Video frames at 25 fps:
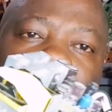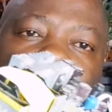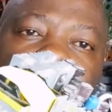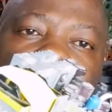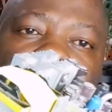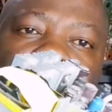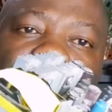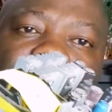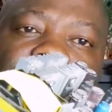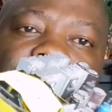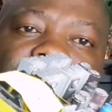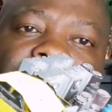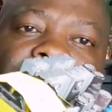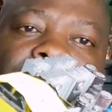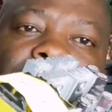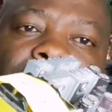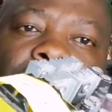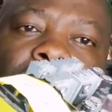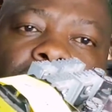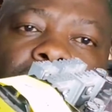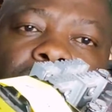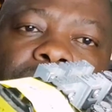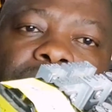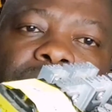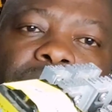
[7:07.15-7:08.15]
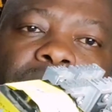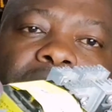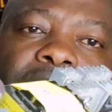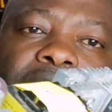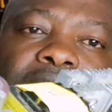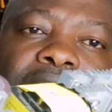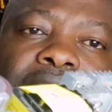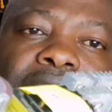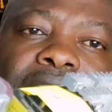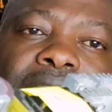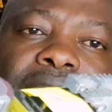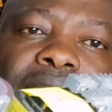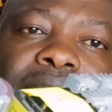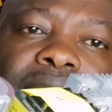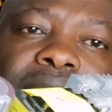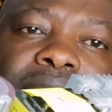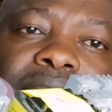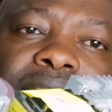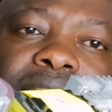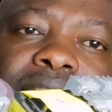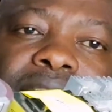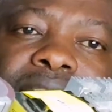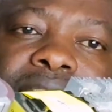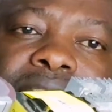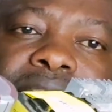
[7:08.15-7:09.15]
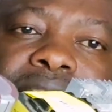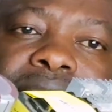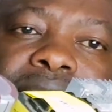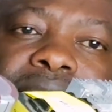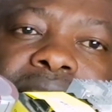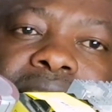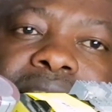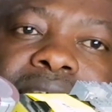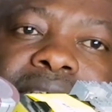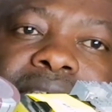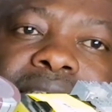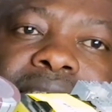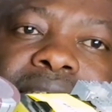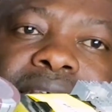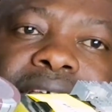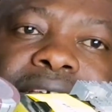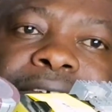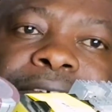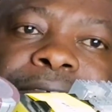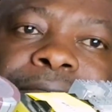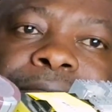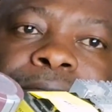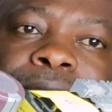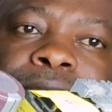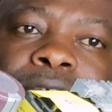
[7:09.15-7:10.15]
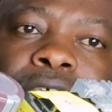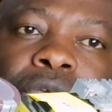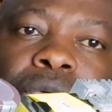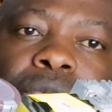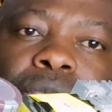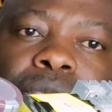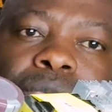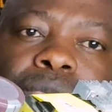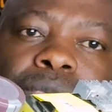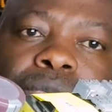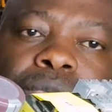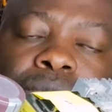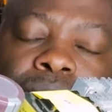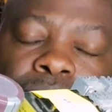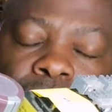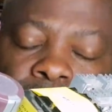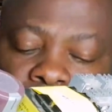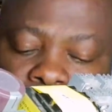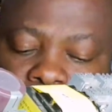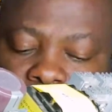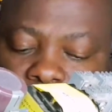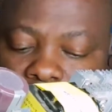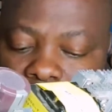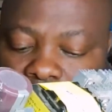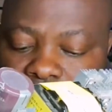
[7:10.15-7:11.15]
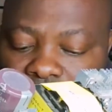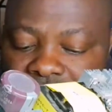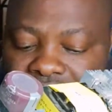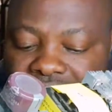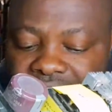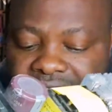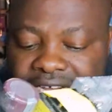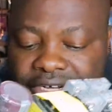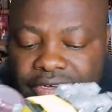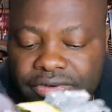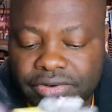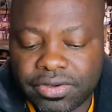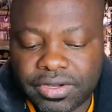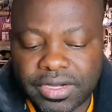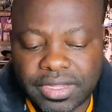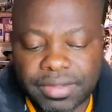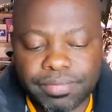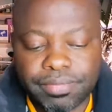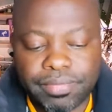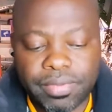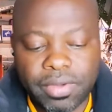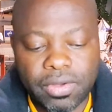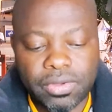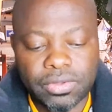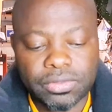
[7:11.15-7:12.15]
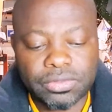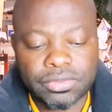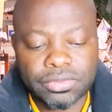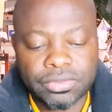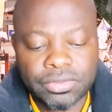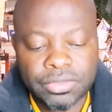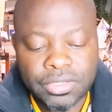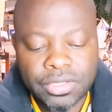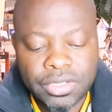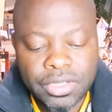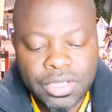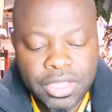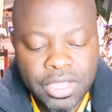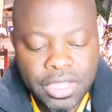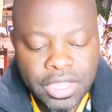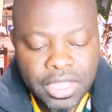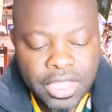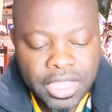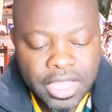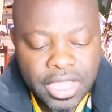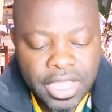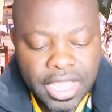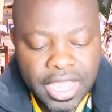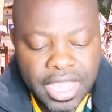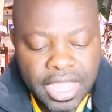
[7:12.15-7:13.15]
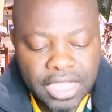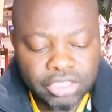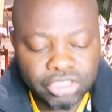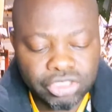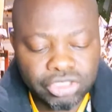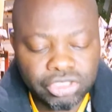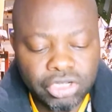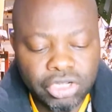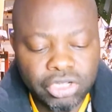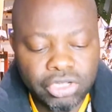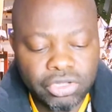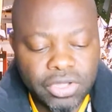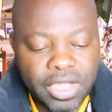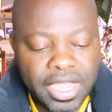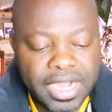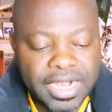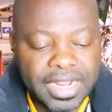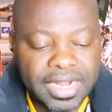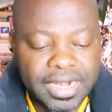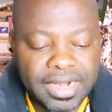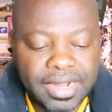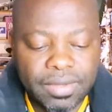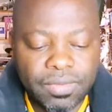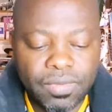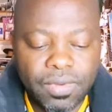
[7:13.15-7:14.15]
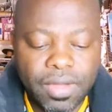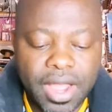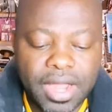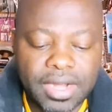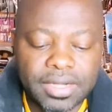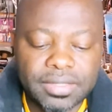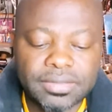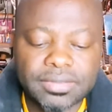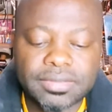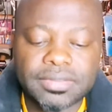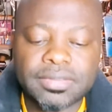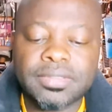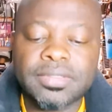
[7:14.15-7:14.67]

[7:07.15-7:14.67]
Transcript: This is a fuse, okay? This is a fuse on the electronic board. I'll show you another one.